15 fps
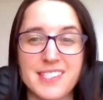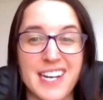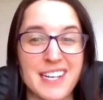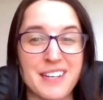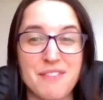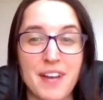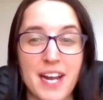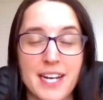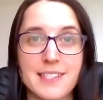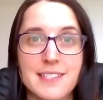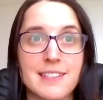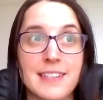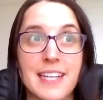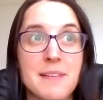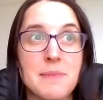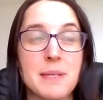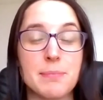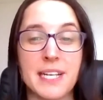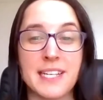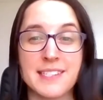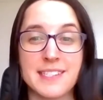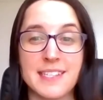And in fact,
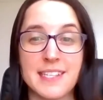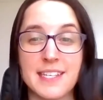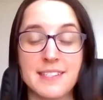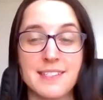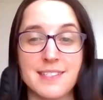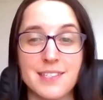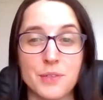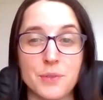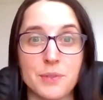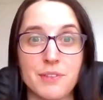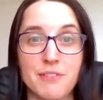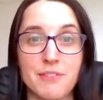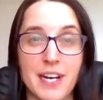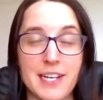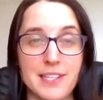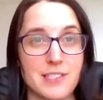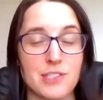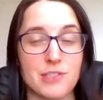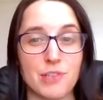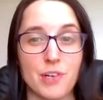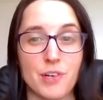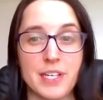labiaplasty is still the fastest
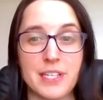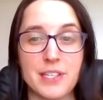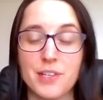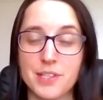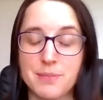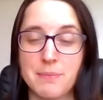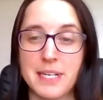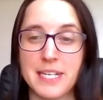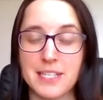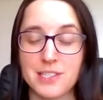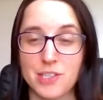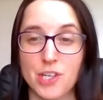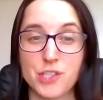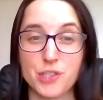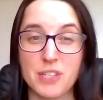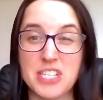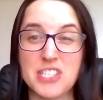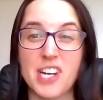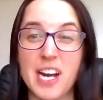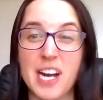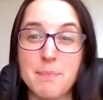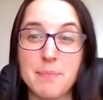growing cosmetic surgery
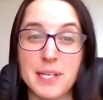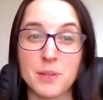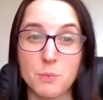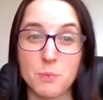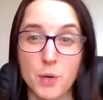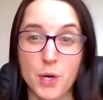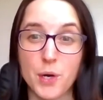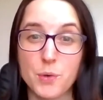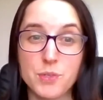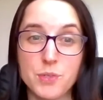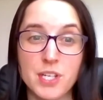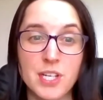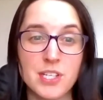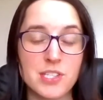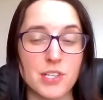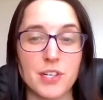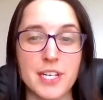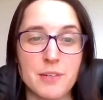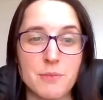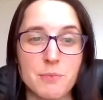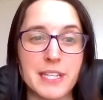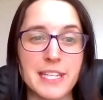type in the world. So
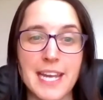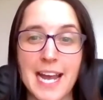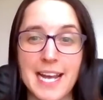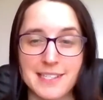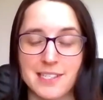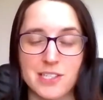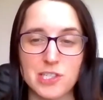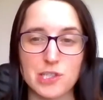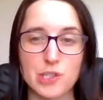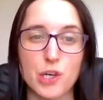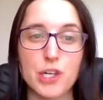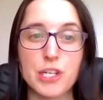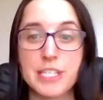it really hasn't slowed